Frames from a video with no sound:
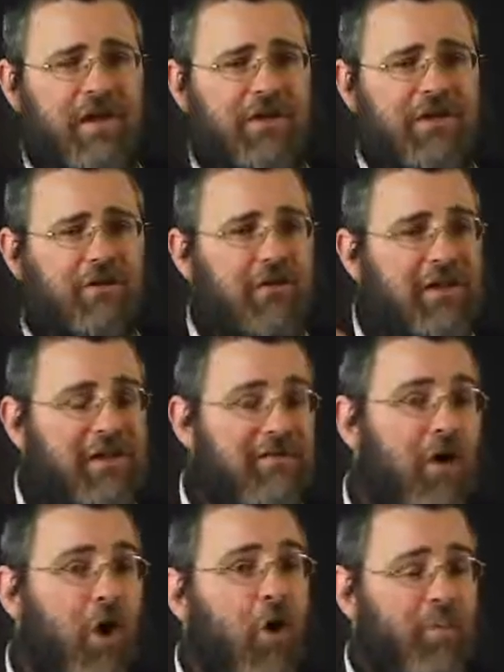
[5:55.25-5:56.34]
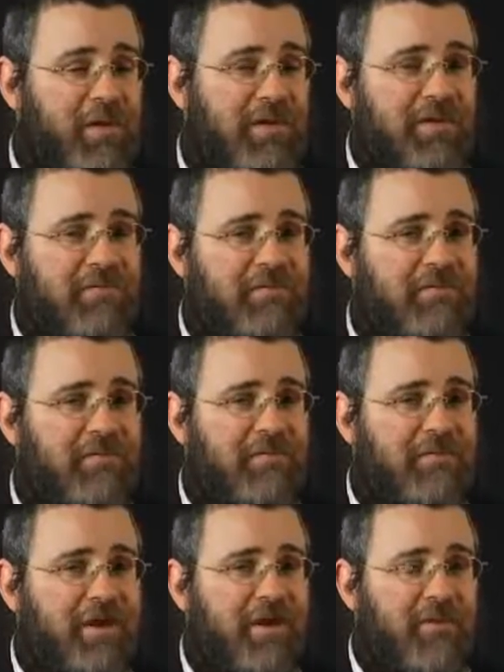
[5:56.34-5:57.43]
So you live openly,
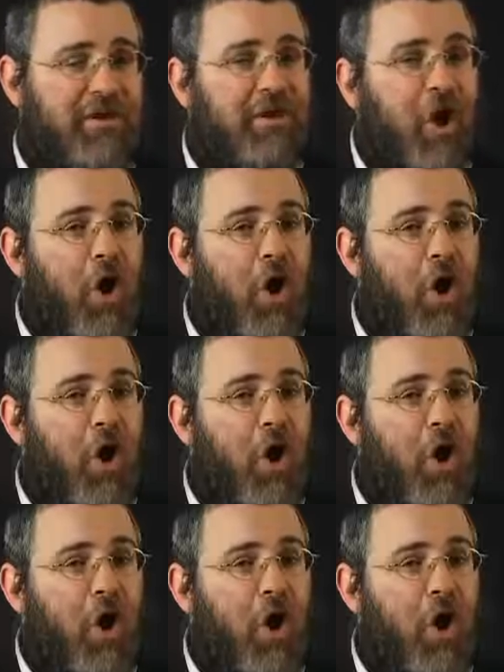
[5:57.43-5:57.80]
but the